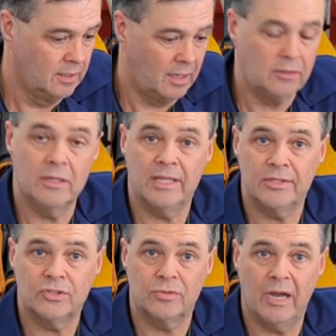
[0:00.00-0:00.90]
going to let
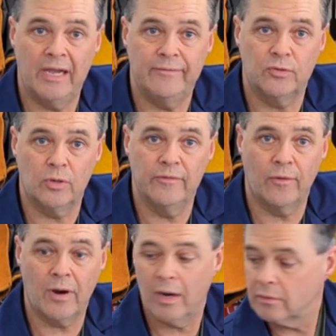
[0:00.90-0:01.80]
this dry for
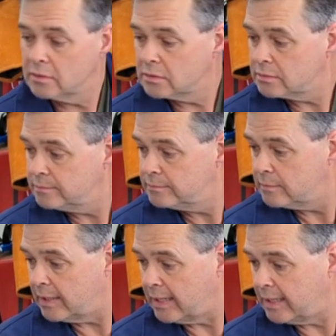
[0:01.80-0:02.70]
24 hours,
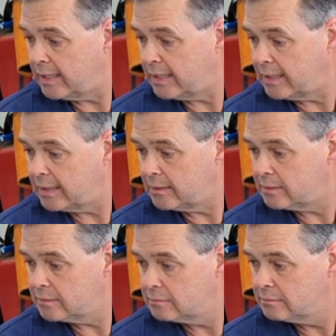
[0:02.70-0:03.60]

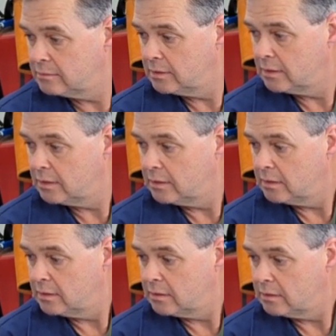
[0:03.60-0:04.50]
and
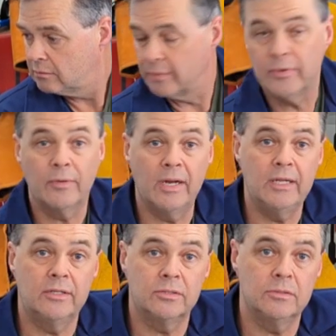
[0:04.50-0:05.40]
we'll be
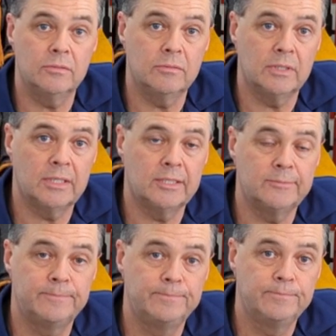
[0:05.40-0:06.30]
ready
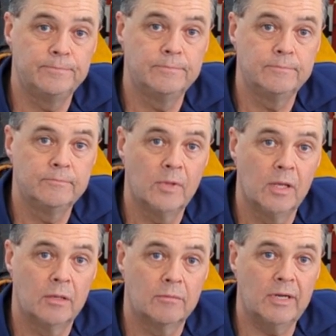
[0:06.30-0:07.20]
to
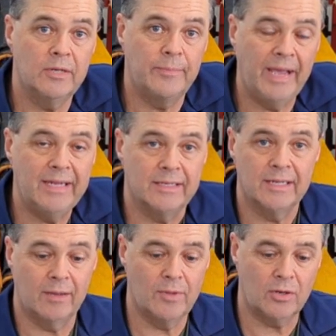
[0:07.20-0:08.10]
paint it. Now I'm not